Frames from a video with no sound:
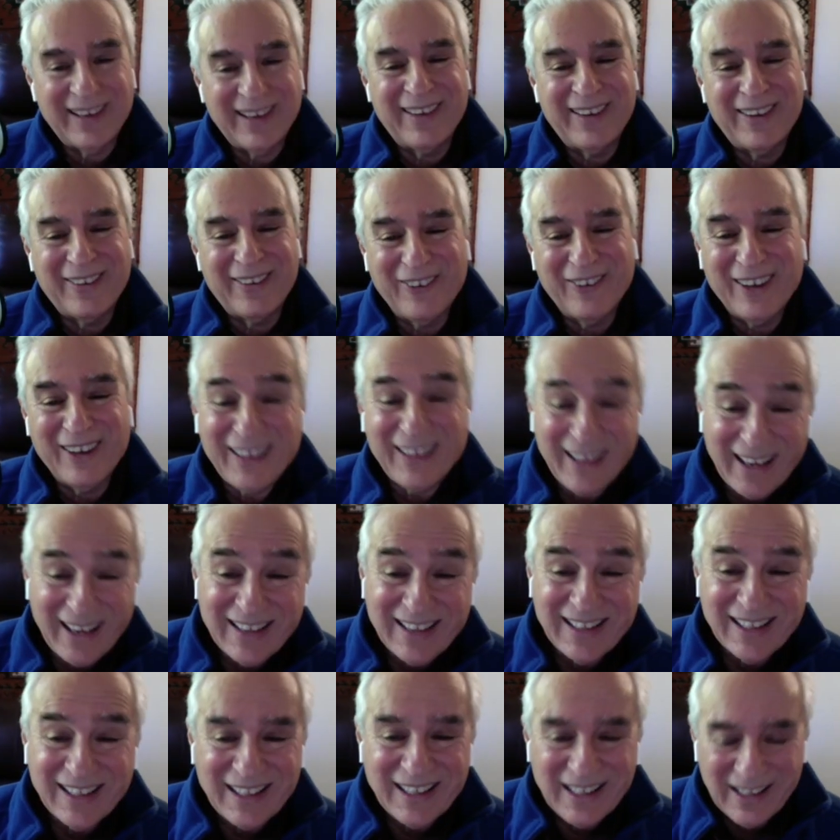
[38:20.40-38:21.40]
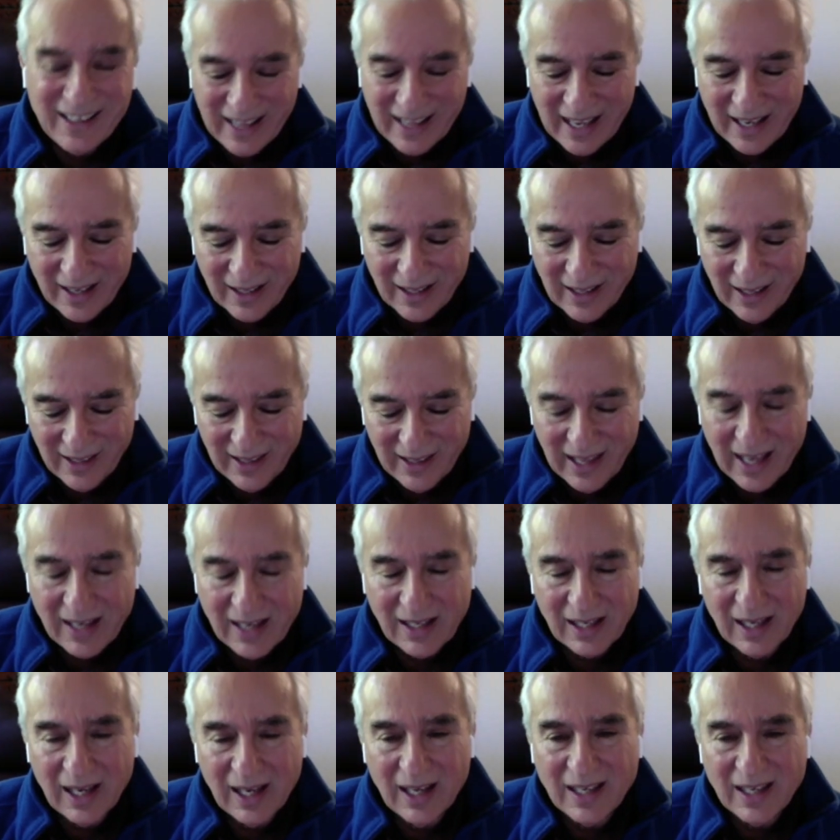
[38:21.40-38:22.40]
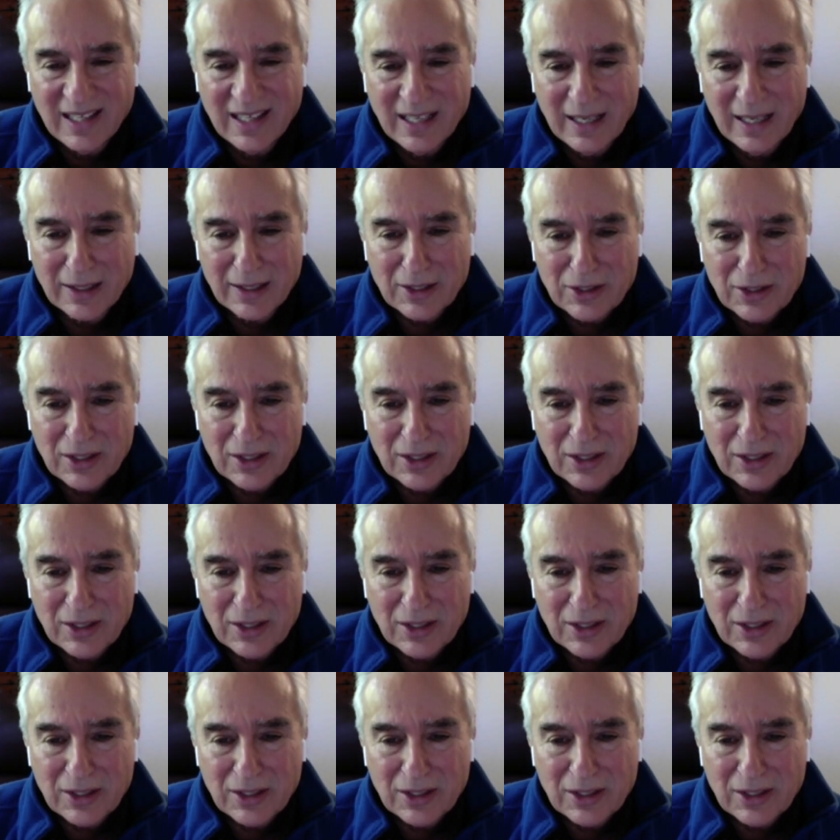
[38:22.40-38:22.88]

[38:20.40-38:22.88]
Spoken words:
Well, I did in that context.